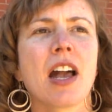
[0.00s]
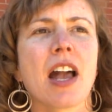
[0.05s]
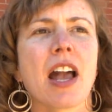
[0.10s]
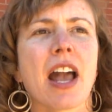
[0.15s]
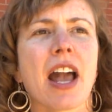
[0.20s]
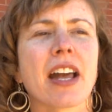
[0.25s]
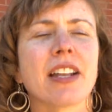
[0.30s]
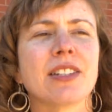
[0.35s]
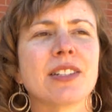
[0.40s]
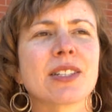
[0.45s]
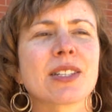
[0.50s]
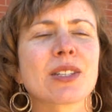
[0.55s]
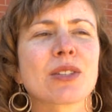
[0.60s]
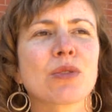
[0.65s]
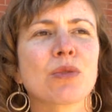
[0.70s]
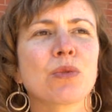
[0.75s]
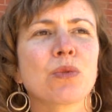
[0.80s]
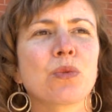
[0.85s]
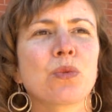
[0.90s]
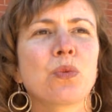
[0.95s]

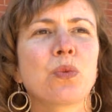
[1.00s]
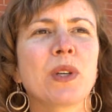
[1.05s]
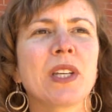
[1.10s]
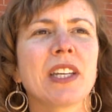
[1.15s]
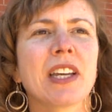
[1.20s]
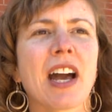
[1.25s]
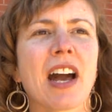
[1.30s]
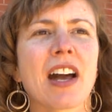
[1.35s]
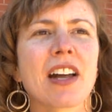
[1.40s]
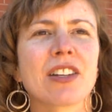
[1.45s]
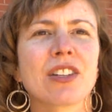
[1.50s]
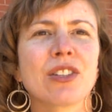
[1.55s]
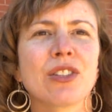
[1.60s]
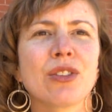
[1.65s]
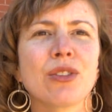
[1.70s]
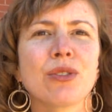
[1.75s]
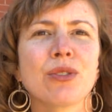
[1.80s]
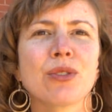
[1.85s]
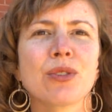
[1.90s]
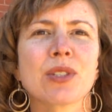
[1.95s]
And we had
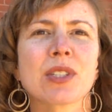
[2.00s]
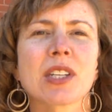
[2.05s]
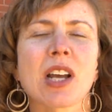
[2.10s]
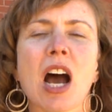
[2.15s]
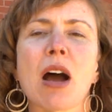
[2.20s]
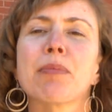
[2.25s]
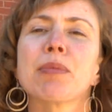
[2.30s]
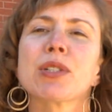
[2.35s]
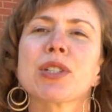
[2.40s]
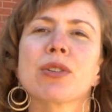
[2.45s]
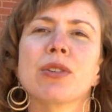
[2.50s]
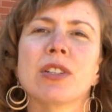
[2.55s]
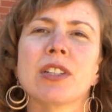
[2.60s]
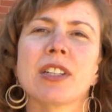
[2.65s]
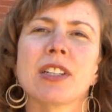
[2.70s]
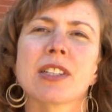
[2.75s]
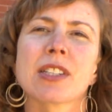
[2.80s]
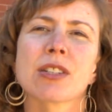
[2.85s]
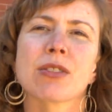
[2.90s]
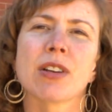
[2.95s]
used
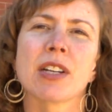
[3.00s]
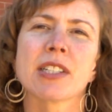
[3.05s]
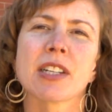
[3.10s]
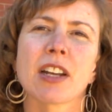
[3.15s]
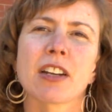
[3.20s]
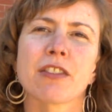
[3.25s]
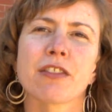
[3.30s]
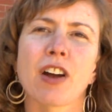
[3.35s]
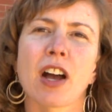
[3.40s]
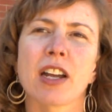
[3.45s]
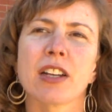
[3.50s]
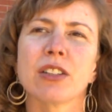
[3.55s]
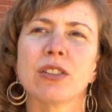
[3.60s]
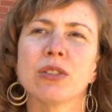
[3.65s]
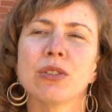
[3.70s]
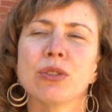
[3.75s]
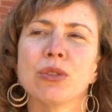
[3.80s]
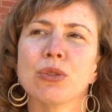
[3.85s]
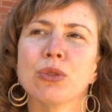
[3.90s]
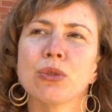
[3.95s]
opportunities to identify
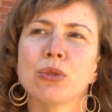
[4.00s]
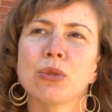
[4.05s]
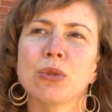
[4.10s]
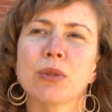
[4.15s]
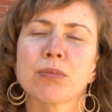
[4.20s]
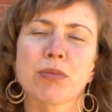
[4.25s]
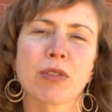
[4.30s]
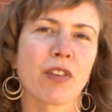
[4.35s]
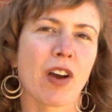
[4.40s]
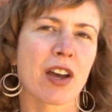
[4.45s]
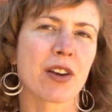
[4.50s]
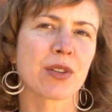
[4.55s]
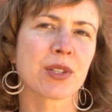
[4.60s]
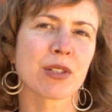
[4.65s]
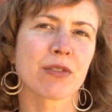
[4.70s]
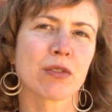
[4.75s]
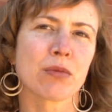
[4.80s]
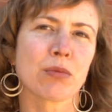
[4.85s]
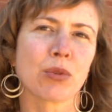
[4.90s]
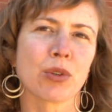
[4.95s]
new
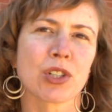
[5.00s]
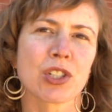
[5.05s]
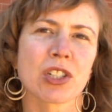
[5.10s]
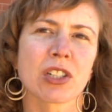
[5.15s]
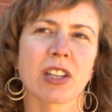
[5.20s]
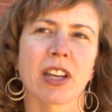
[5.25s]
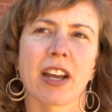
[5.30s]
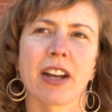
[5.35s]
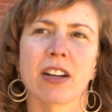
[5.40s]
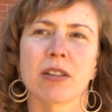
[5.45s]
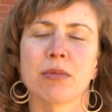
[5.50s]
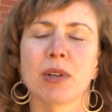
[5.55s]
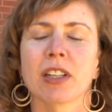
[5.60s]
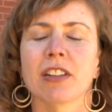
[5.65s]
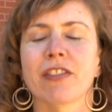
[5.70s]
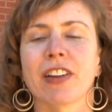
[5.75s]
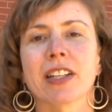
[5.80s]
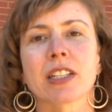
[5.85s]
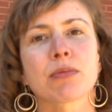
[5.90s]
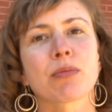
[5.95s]
providers of abortion care among
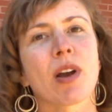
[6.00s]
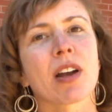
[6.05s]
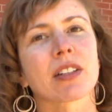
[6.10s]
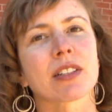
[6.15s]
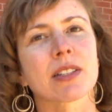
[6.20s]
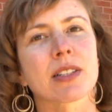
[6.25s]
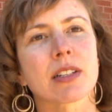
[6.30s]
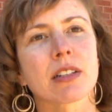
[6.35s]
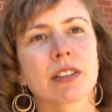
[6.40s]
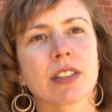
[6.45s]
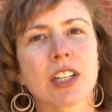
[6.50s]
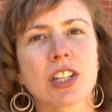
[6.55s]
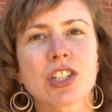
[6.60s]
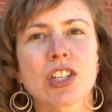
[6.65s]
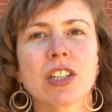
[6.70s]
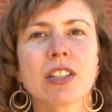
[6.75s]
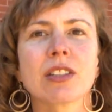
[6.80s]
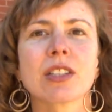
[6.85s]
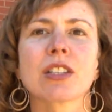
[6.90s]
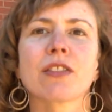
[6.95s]
advanced practice
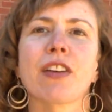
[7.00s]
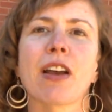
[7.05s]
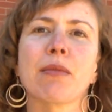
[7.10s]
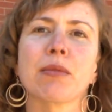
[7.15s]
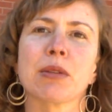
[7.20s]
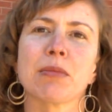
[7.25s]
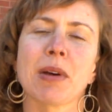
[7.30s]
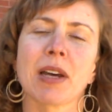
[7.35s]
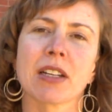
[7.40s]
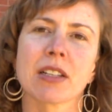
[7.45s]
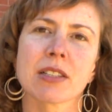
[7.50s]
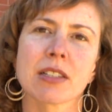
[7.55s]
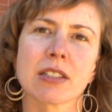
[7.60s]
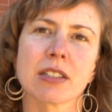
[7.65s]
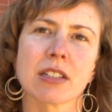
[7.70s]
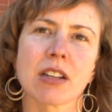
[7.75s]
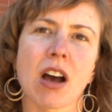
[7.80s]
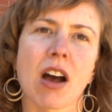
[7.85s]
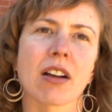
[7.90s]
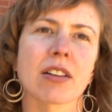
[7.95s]
clinicians, family
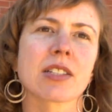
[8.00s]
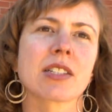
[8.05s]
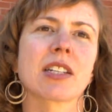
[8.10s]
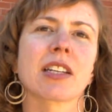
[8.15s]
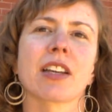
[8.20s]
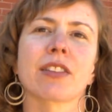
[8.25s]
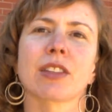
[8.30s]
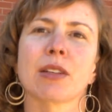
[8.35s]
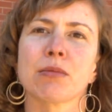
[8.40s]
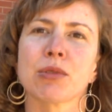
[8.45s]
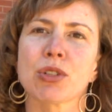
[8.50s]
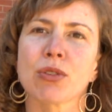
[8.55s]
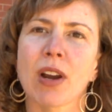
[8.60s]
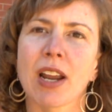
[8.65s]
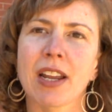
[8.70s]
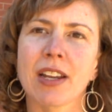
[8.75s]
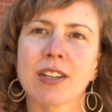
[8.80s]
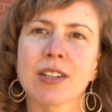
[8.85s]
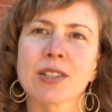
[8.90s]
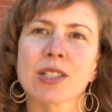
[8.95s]
medicine docs, to get them
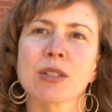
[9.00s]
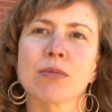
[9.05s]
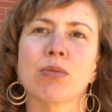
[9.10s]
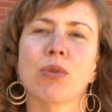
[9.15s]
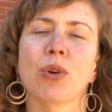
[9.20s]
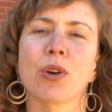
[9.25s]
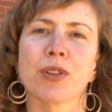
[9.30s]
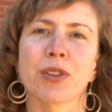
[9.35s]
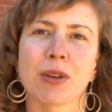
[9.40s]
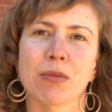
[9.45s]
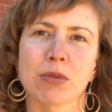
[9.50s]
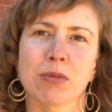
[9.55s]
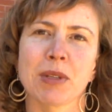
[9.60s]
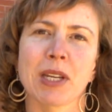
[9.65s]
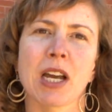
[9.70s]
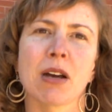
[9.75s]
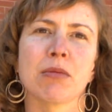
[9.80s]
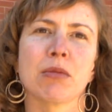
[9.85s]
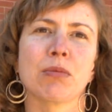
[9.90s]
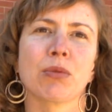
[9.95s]
trained, to support them to
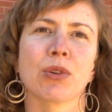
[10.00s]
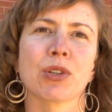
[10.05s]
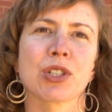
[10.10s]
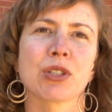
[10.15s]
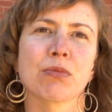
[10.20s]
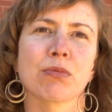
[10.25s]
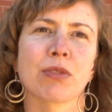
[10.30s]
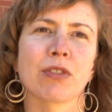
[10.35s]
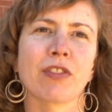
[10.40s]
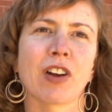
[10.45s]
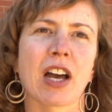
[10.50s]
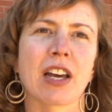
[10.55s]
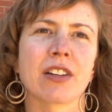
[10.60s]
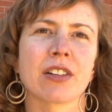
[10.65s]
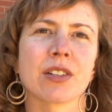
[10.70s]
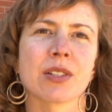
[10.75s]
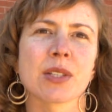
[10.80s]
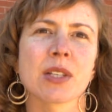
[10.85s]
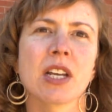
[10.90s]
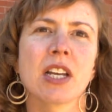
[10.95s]
become abortion
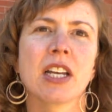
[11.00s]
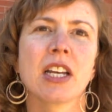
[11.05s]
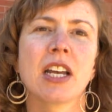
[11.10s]
providers,